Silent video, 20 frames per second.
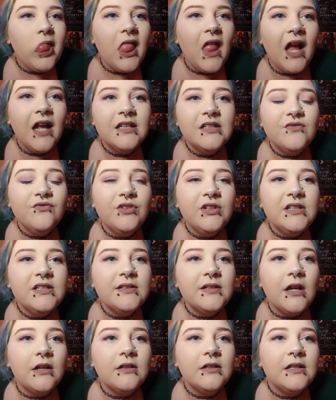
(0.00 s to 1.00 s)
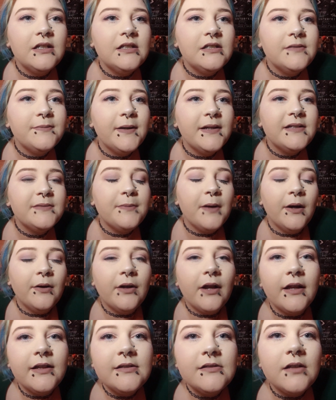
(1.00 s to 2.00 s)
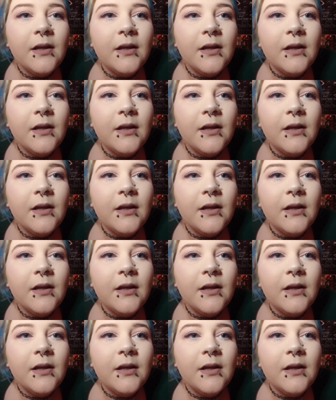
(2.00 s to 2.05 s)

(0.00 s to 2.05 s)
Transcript: It hasn't really sunken into my smile lines.